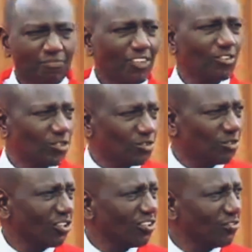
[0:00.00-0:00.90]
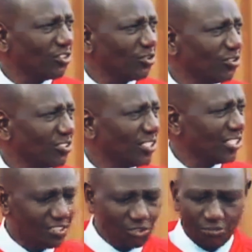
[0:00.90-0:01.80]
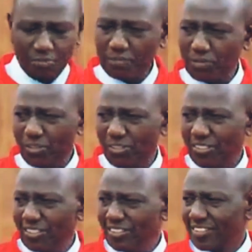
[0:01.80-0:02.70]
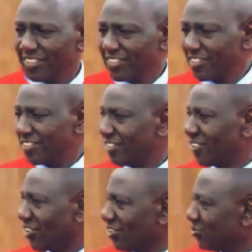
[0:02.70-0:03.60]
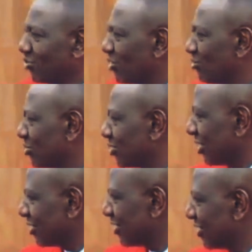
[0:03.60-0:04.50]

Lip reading: So to all of you, good people, you're off to a good start,